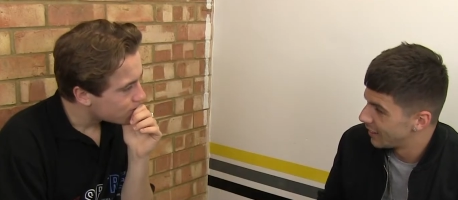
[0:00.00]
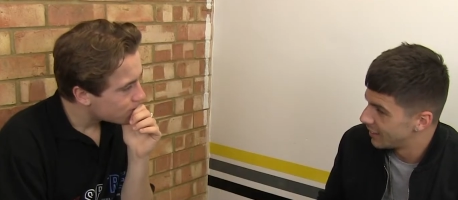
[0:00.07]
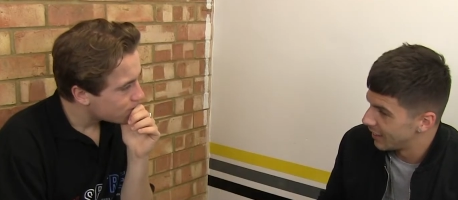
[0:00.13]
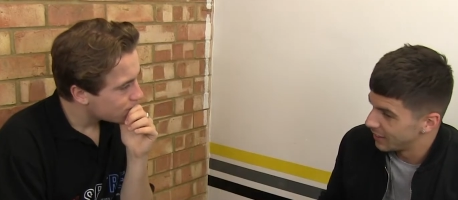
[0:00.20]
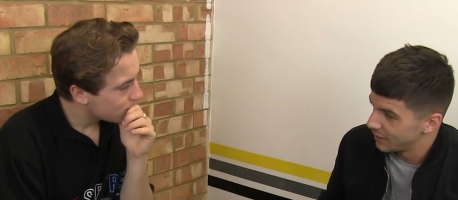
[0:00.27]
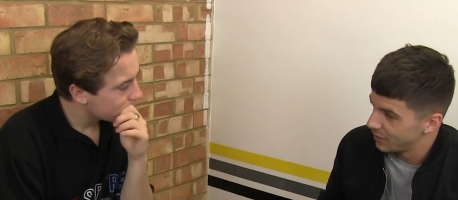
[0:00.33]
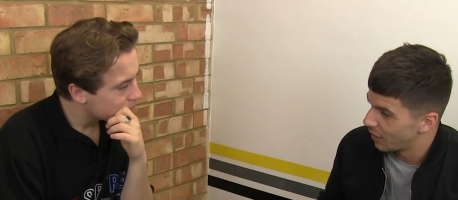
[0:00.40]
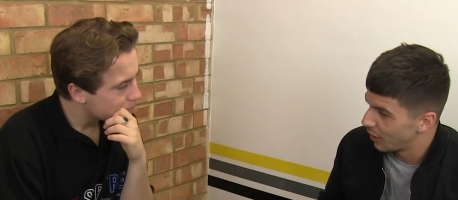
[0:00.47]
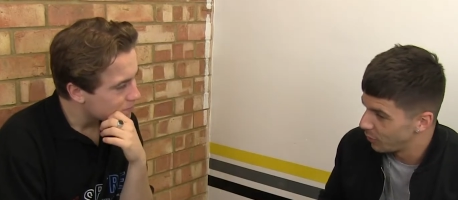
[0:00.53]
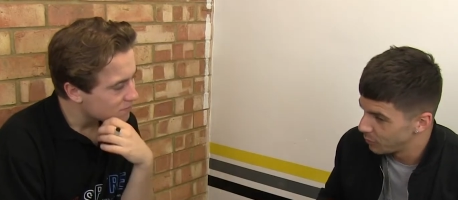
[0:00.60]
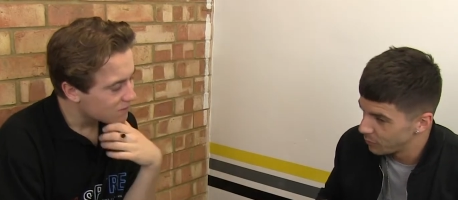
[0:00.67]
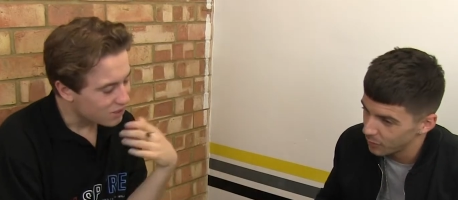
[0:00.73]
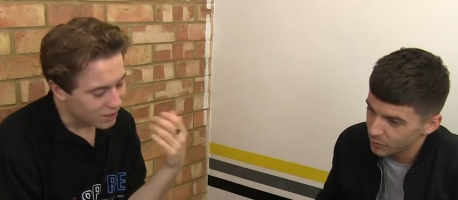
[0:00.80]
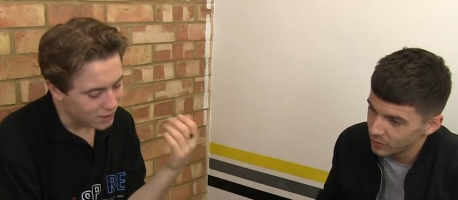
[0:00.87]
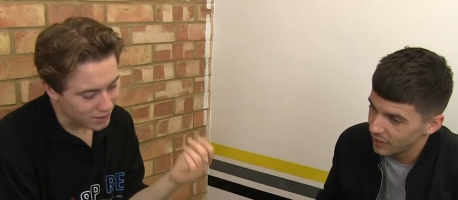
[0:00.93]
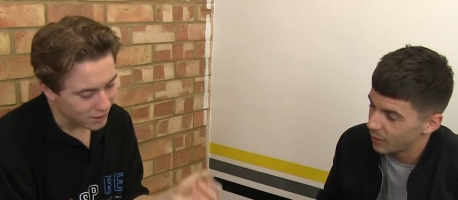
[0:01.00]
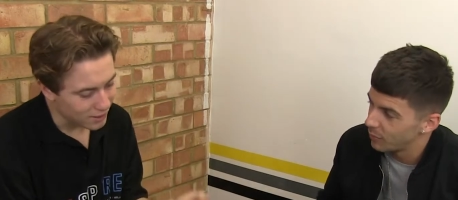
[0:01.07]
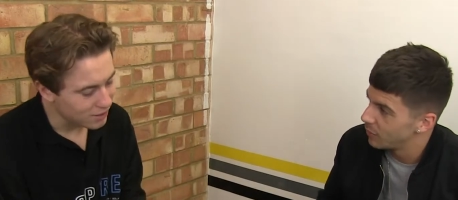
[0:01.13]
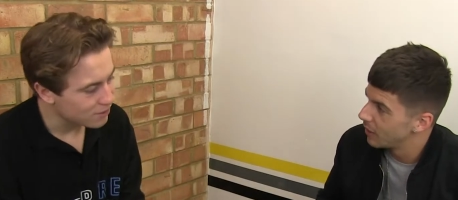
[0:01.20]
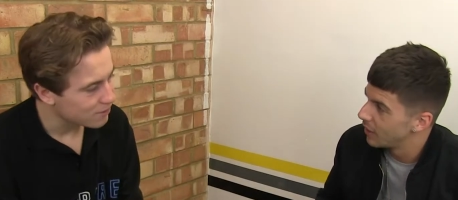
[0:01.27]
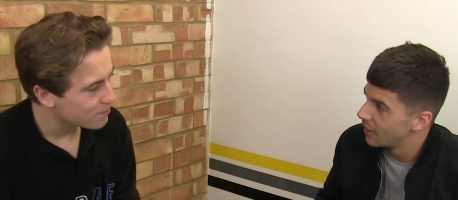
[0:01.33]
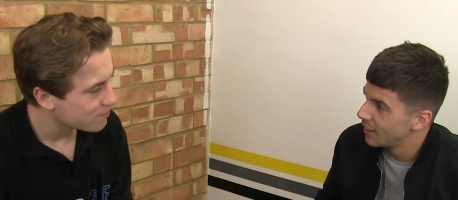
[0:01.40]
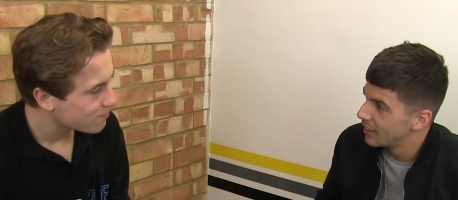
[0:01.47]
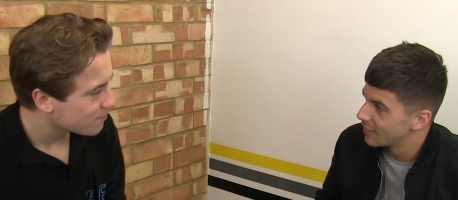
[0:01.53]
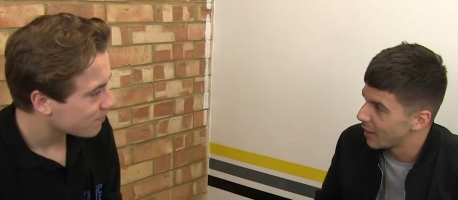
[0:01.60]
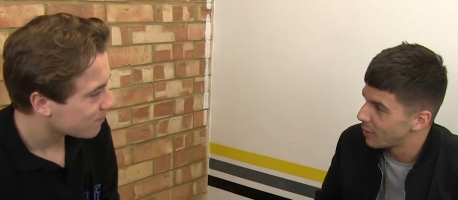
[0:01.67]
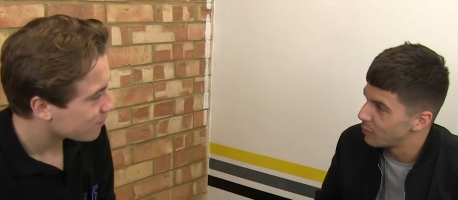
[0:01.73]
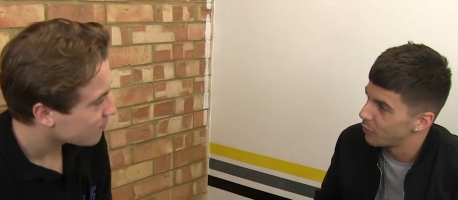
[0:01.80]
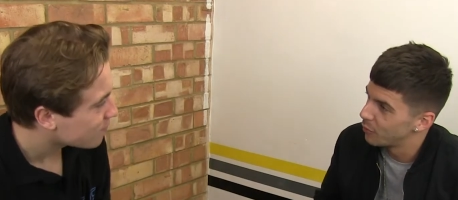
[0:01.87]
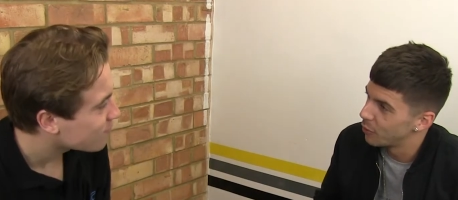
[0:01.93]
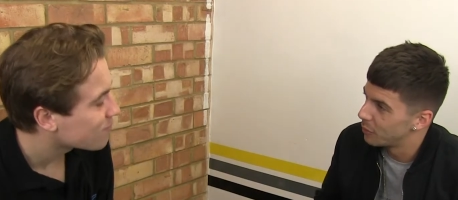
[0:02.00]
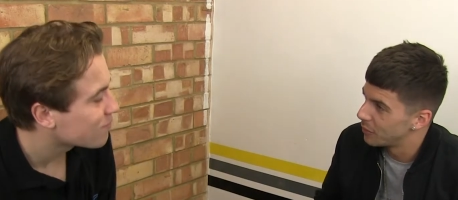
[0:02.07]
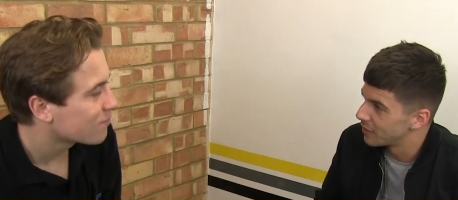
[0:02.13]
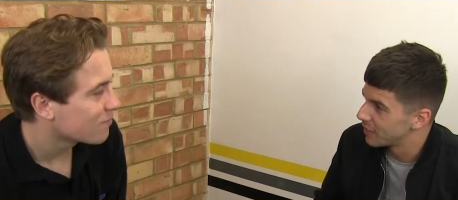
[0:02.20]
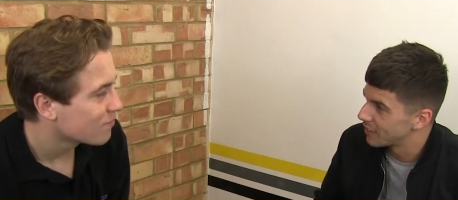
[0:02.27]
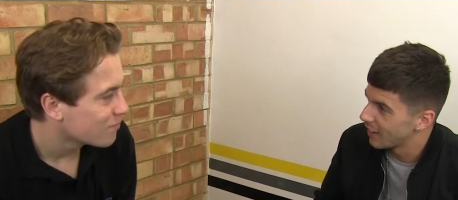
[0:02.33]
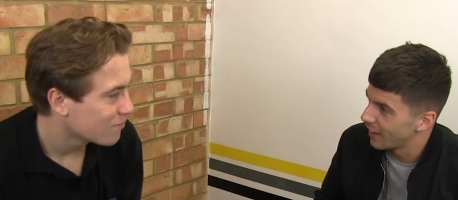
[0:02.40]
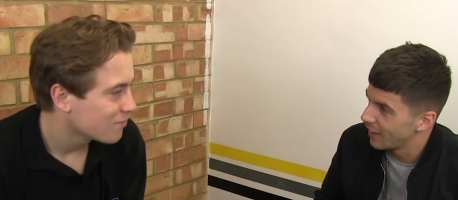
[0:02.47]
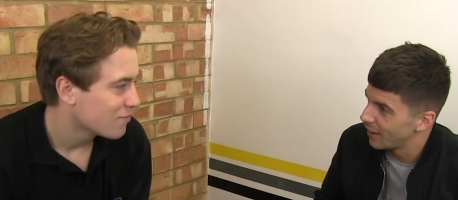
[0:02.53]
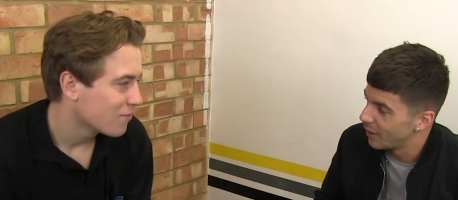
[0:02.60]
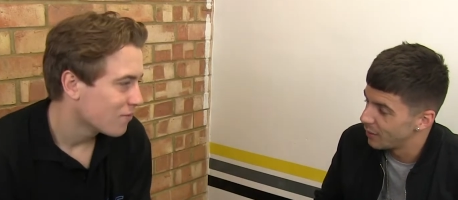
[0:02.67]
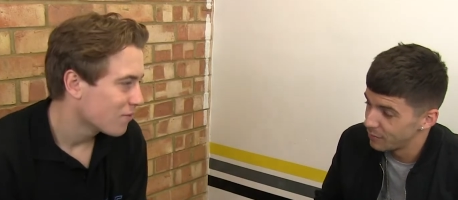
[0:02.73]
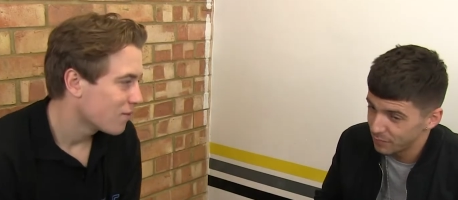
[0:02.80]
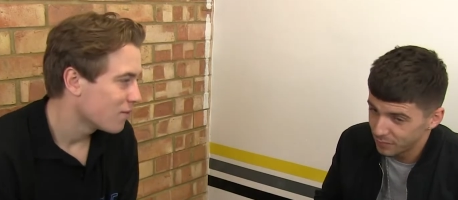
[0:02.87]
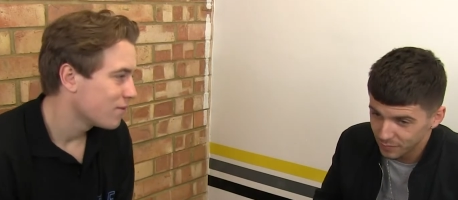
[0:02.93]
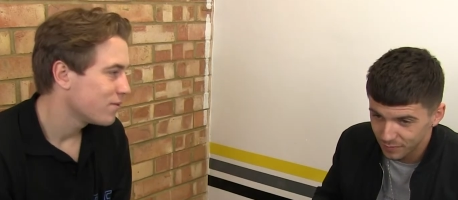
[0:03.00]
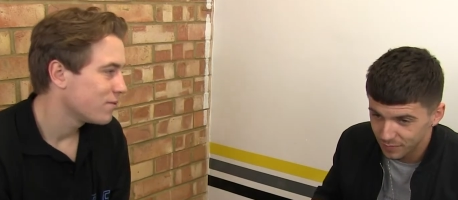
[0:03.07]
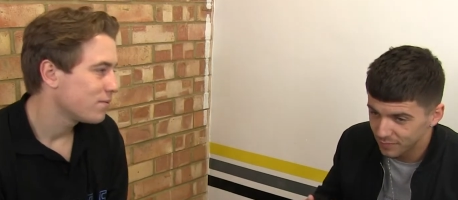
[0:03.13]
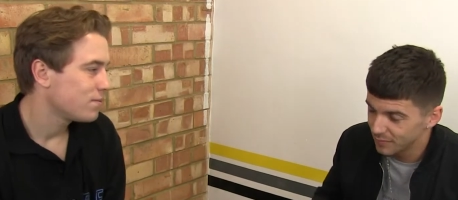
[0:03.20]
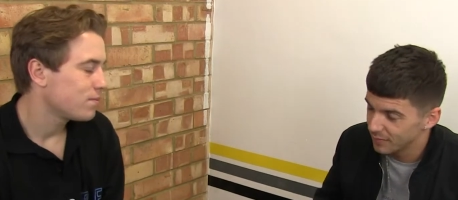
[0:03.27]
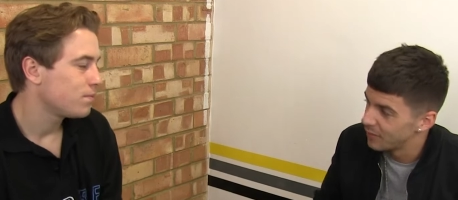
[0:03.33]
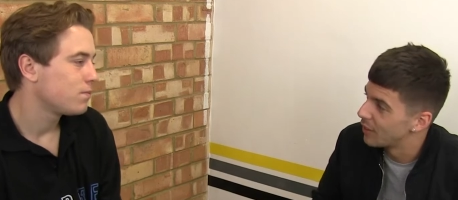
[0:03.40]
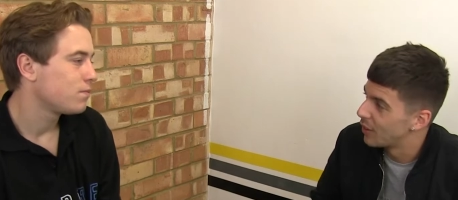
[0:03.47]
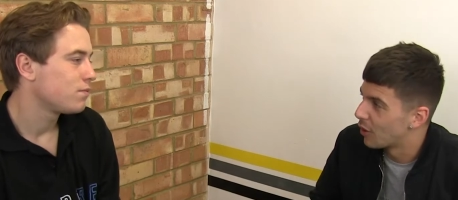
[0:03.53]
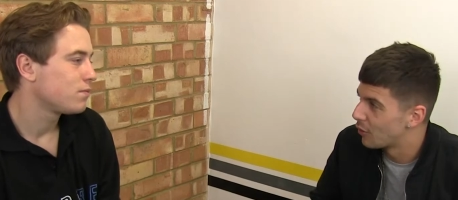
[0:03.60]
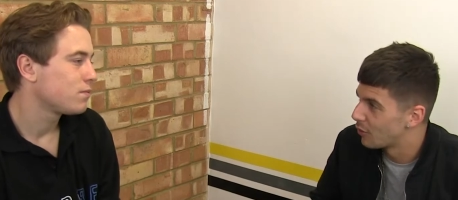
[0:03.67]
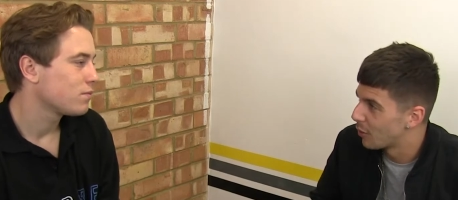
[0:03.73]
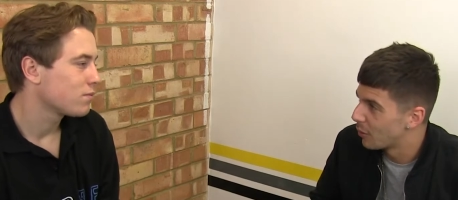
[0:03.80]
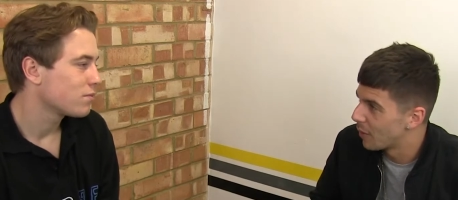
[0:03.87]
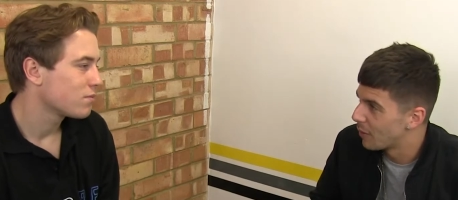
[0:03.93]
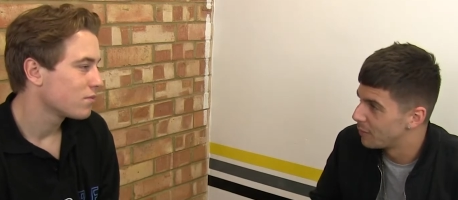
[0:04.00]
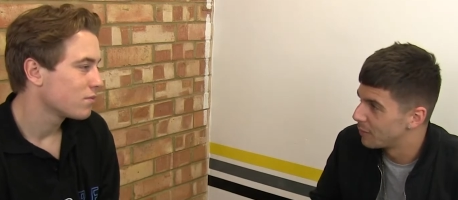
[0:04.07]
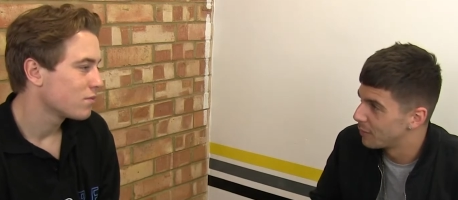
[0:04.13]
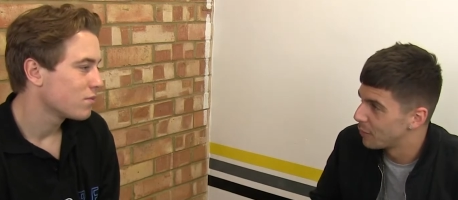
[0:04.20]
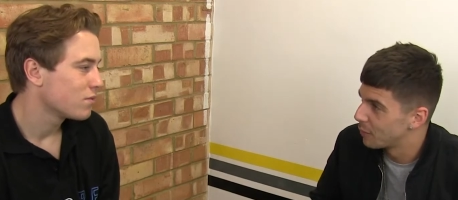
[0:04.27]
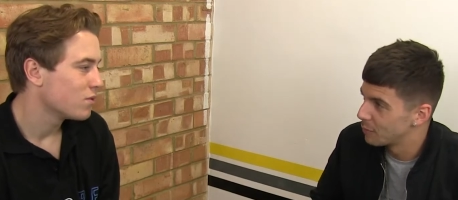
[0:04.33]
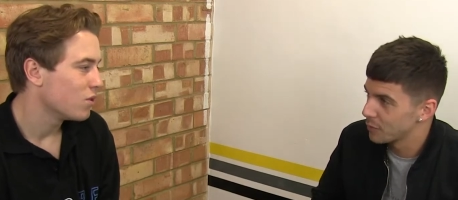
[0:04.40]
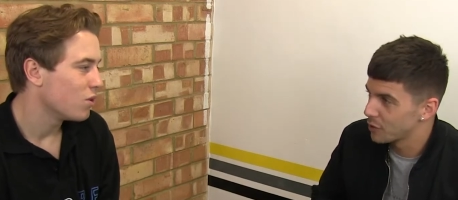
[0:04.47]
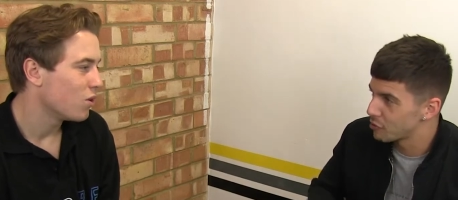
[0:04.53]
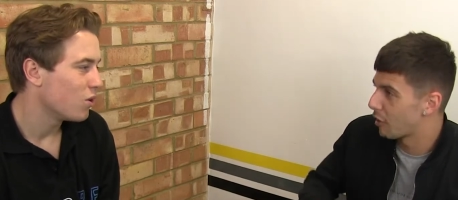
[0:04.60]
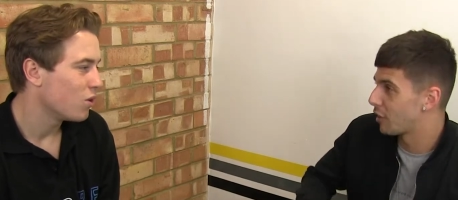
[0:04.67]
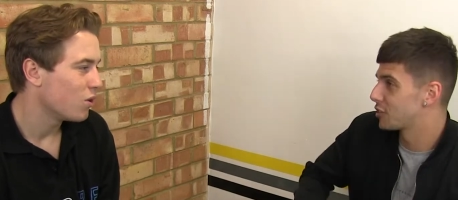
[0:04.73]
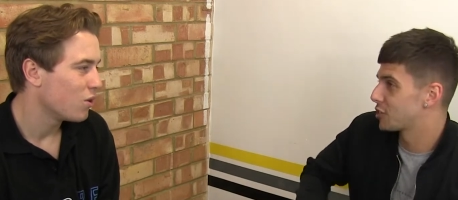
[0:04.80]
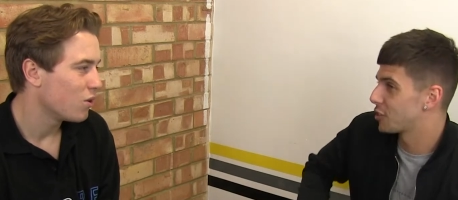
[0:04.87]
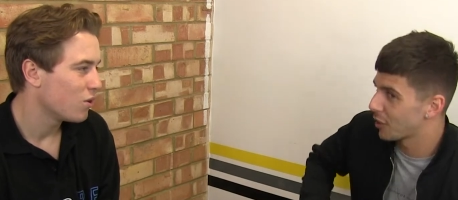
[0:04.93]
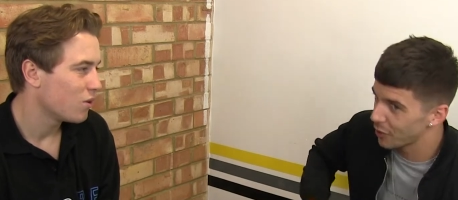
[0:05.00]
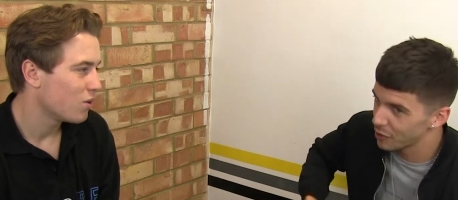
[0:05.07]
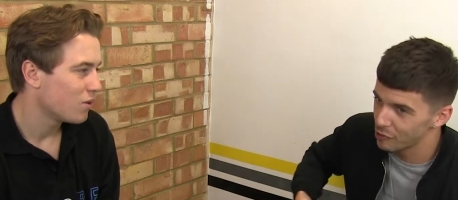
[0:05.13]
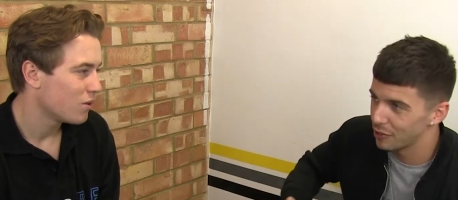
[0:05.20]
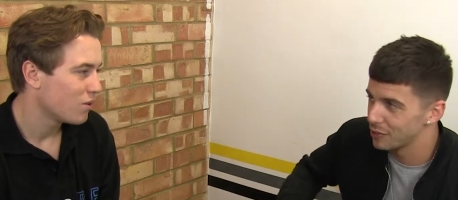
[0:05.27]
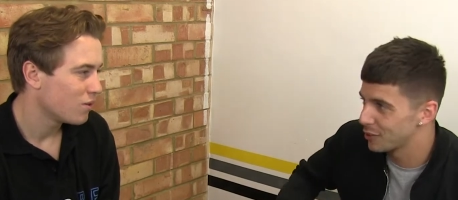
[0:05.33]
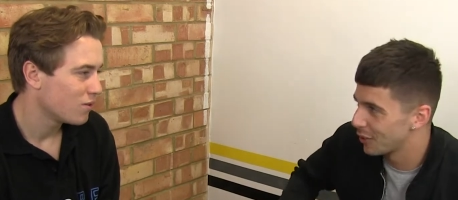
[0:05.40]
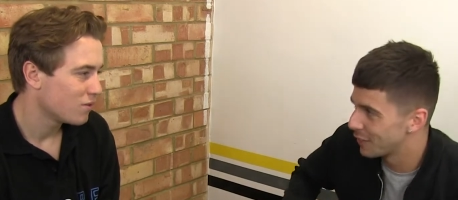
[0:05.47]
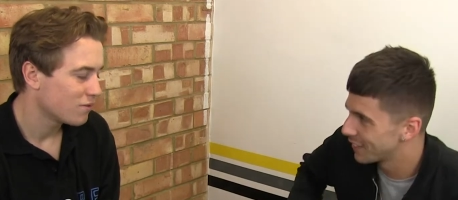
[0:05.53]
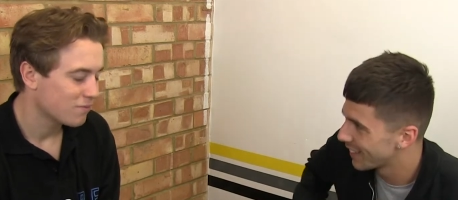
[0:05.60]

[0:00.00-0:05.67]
Speaker 1: And then, you know, 10 performances later, off I went. Crutched